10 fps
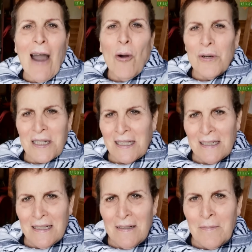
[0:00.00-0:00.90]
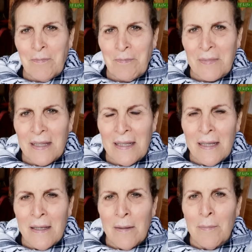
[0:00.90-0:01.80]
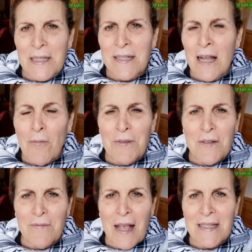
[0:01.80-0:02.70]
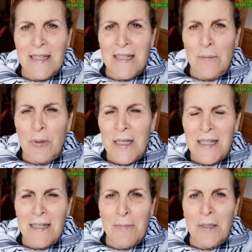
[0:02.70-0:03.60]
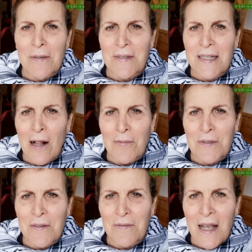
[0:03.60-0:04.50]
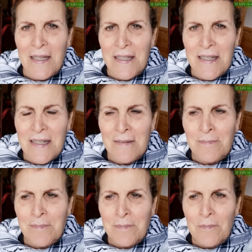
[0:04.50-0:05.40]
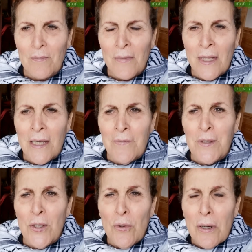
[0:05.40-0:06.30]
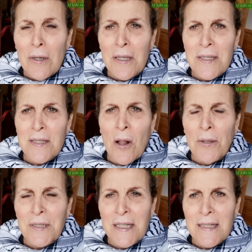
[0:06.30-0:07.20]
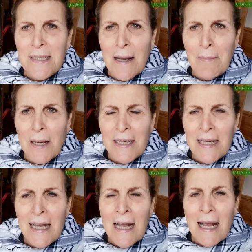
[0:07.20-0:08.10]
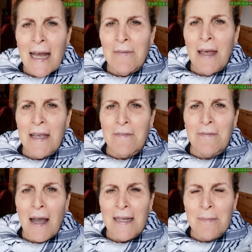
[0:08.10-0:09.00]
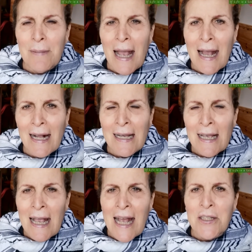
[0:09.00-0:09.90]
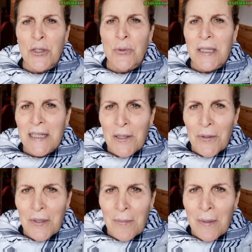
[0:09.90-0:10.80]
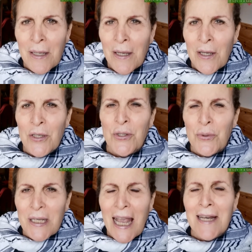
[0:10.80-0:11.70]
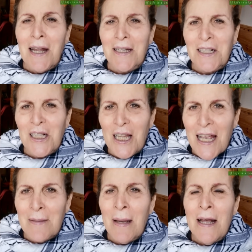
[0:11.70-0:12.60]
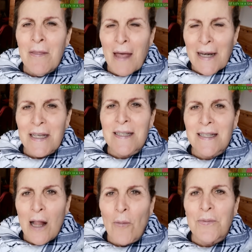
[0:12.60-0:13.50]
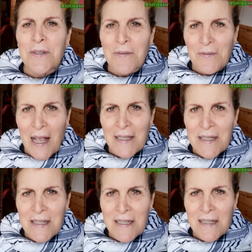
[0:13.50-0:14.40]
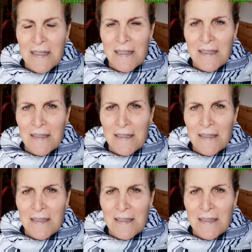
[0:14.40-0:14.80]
out. But self-defense, the principle of self-defense, if you are assaulting somebody and they fight back and you kill them, you cannot claim that is self-defense.